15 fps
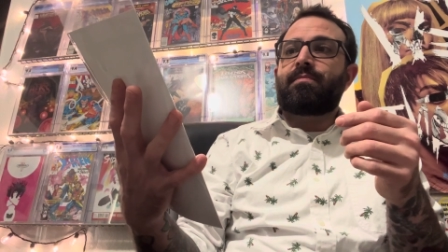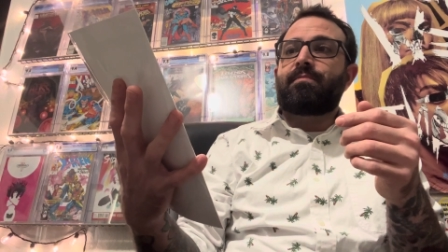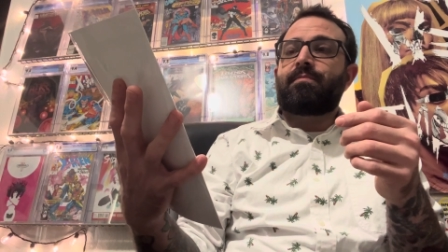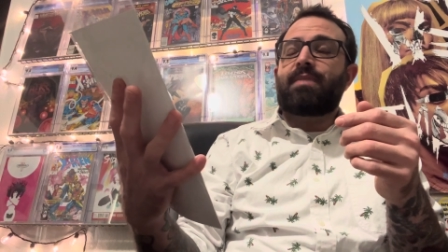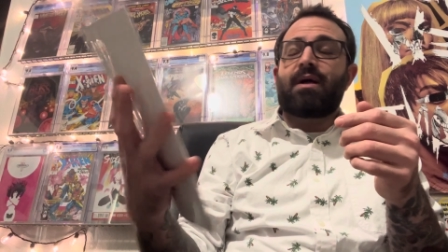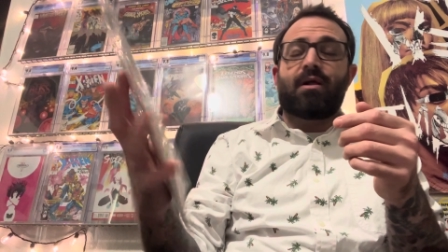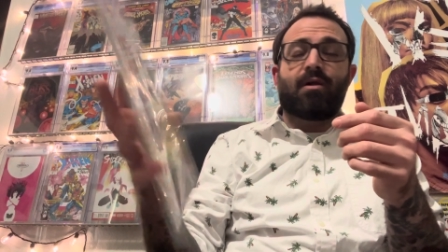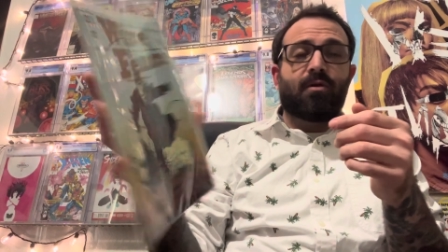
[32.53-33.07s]

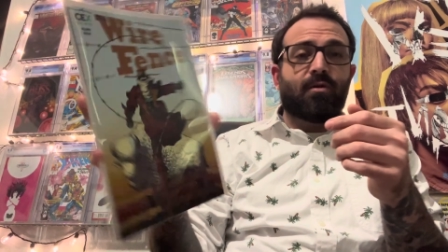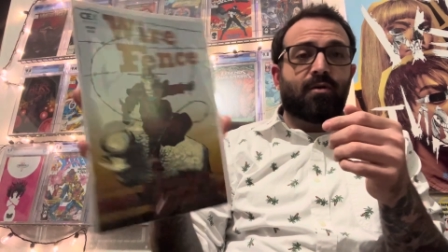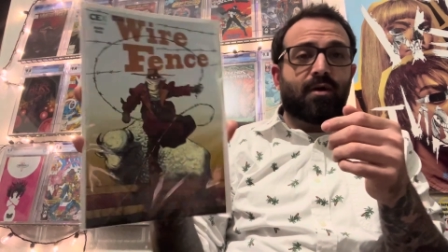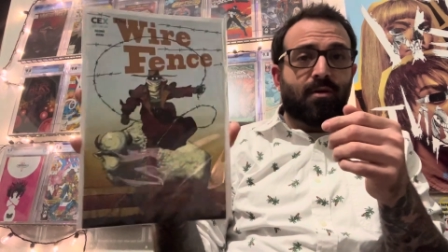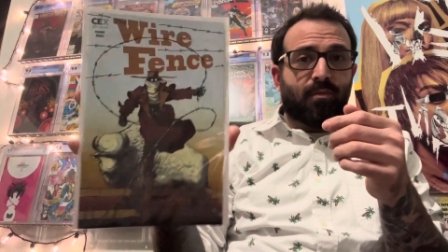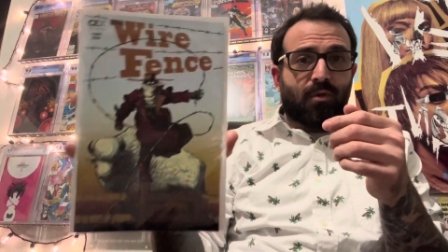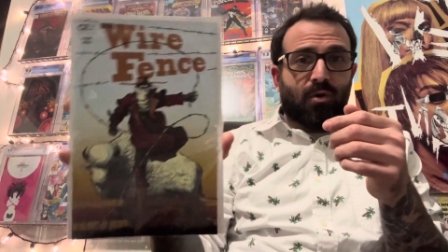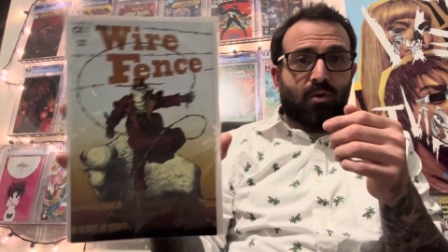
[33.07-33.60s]

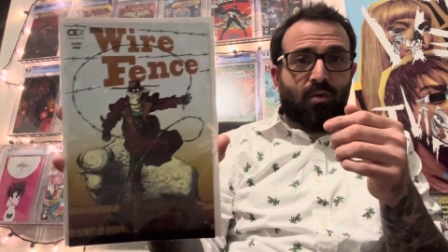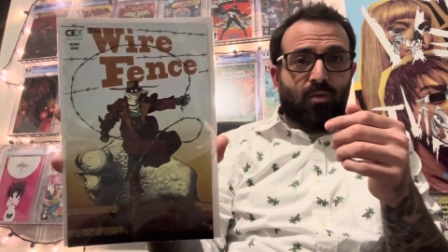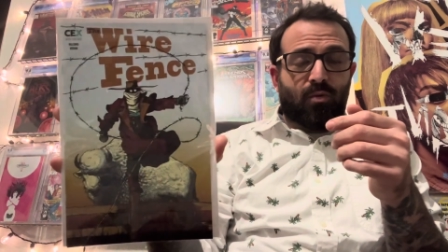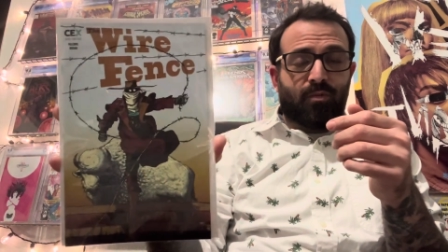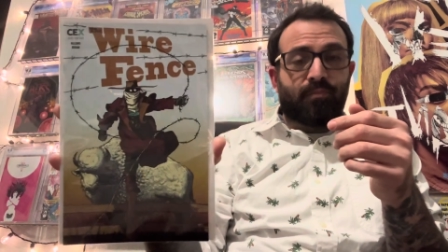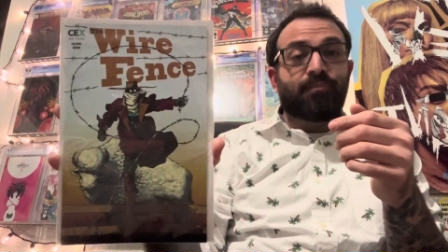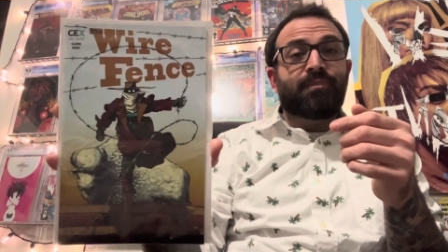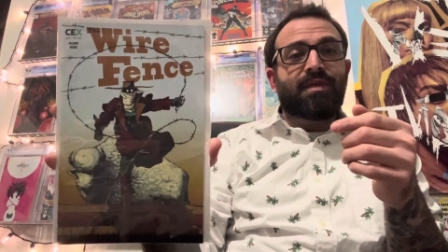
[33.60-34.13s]

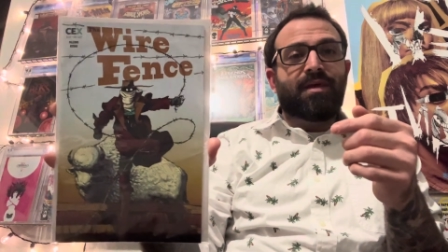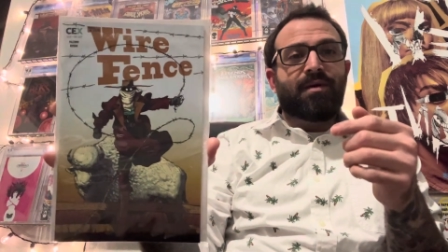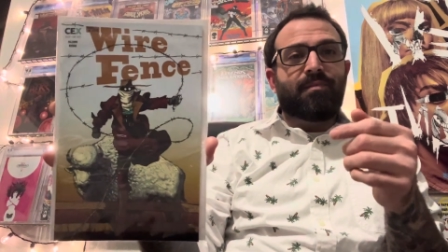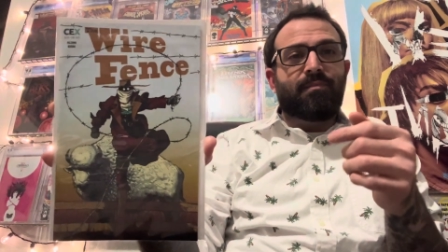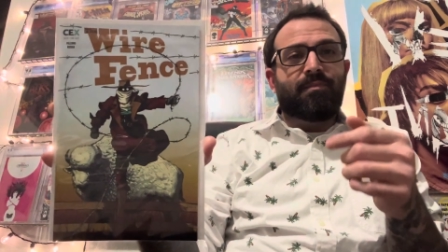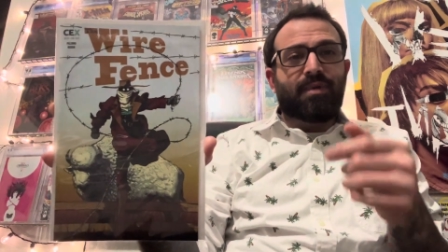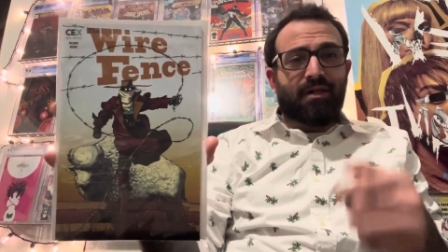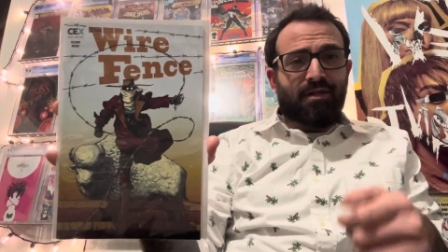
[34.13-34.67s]
Palermo.
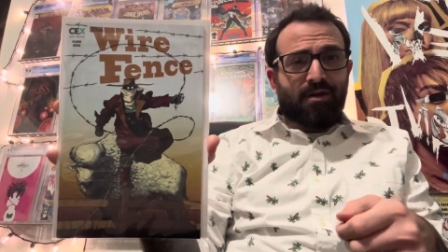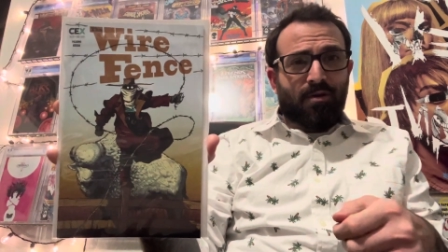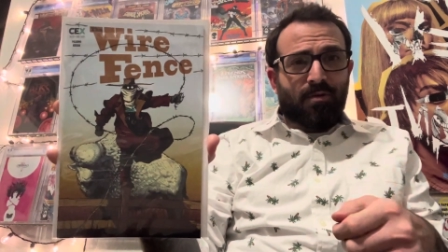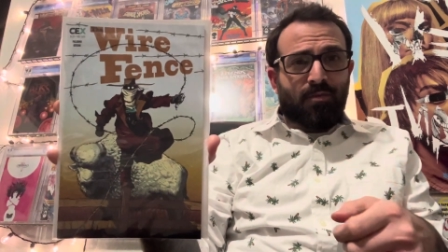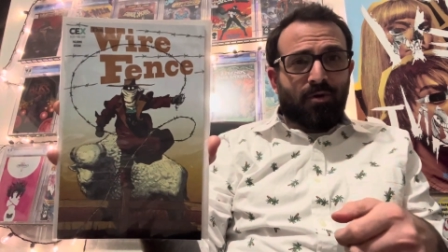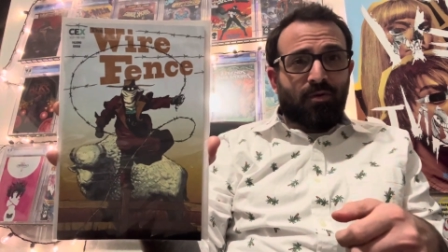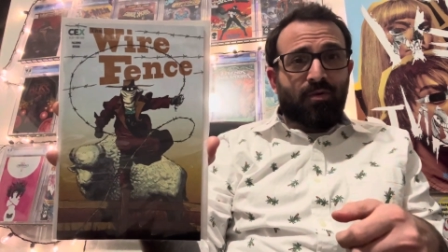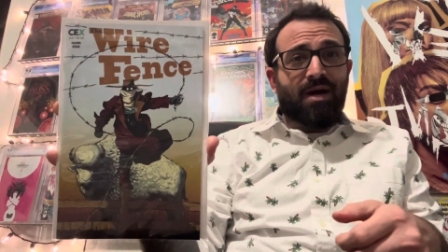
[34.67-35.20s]

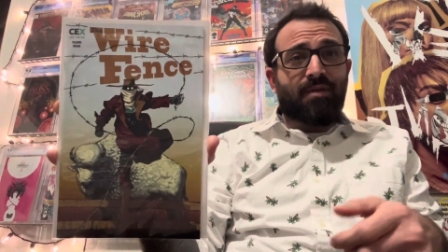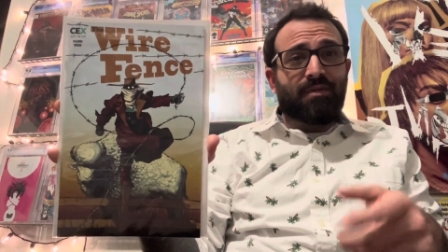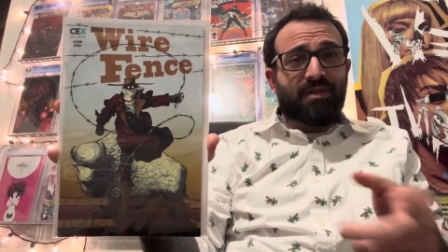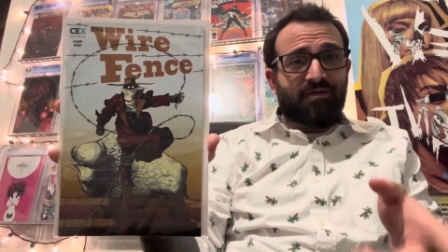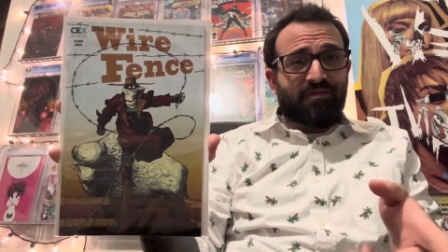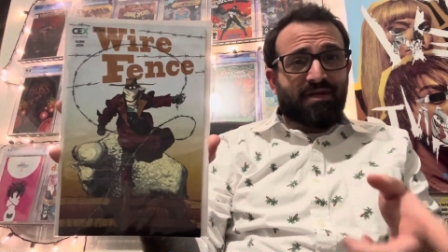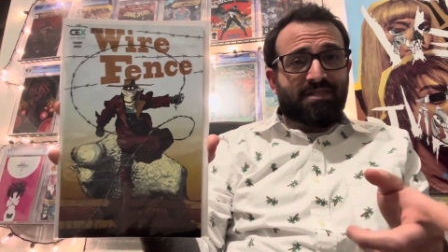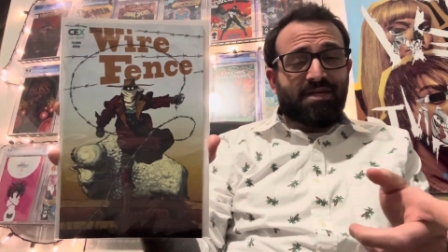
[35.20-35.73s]
Palermo, I
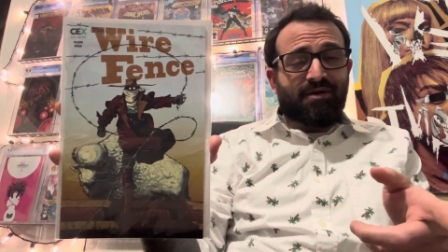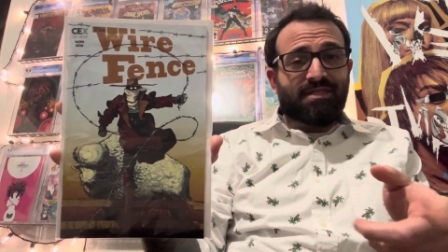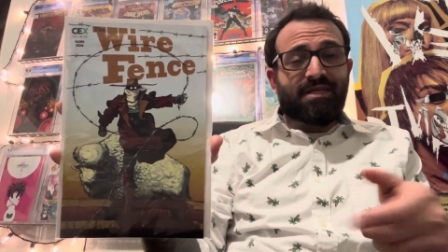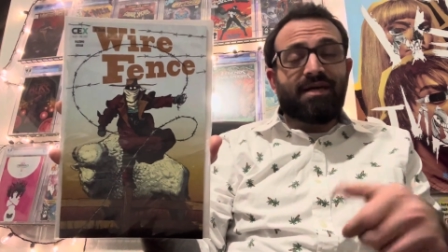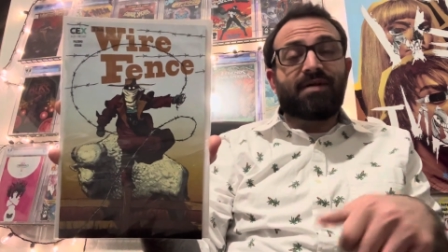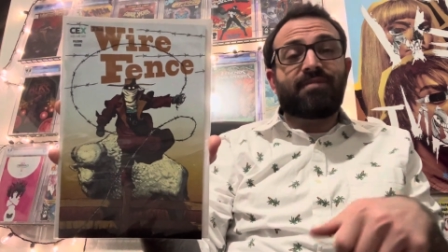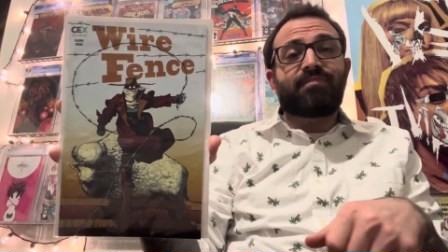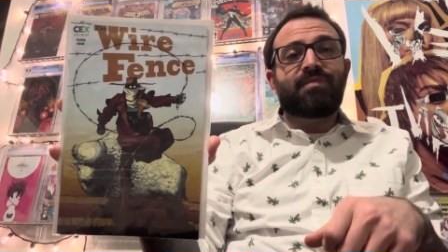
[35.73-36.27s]
believe that's how I
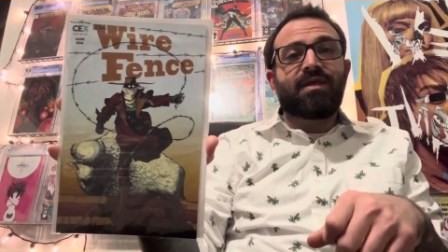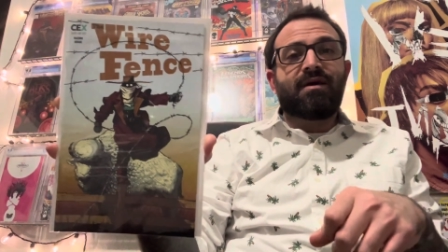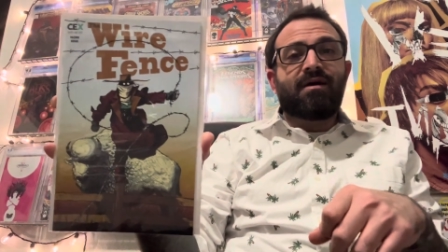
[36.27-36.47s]
say it.